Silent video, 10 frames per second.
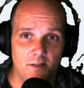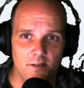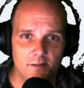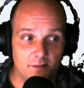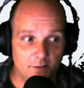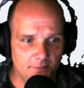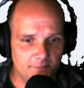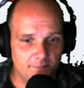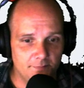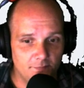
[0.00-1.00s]
So,
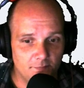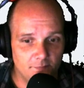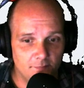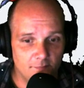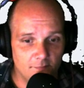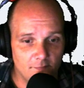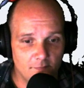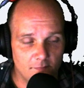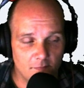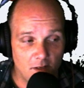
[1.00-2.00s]

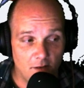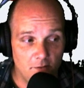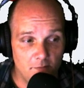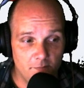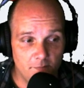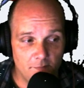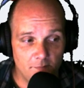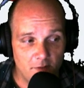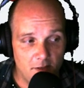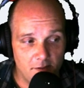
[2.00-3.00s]
I hope
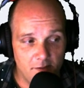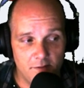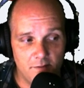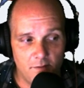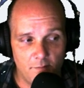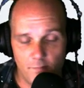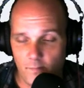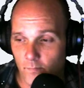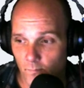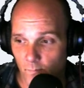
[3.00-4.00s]
I didn't
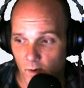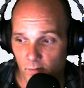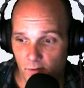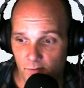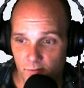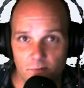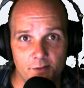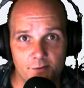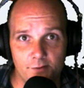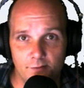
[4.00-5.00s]
ramble on too
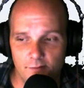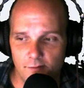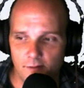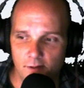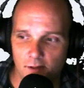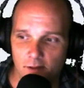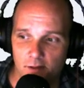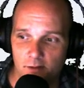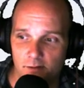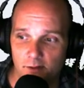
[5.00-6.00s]
much.
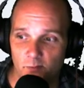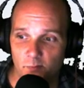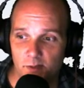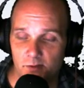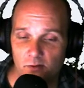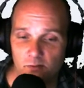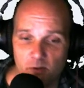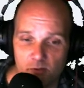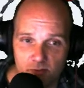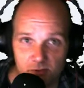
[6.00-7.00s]
Set your PyStar
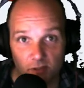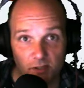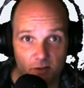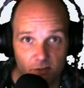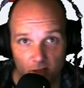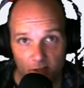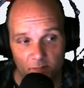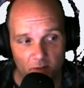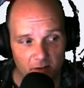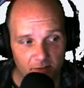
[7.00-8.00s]
Remote and shut down your
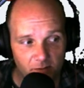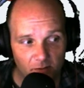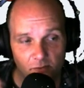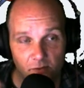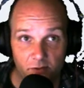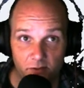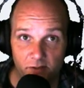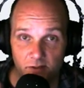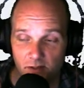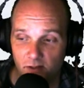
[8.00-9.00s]
hotspots, and don't ruin your
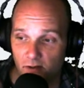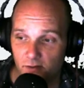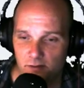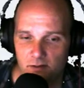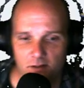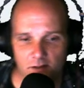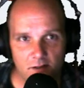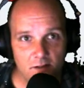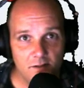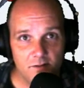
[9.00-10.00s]
SD cards.
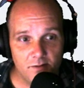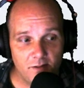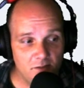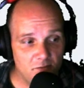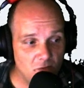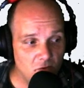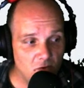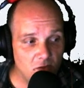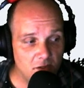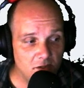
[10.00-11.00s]
This is
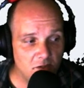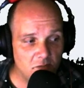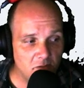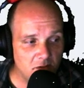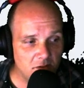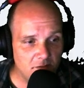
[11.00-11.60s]
KG4NWE.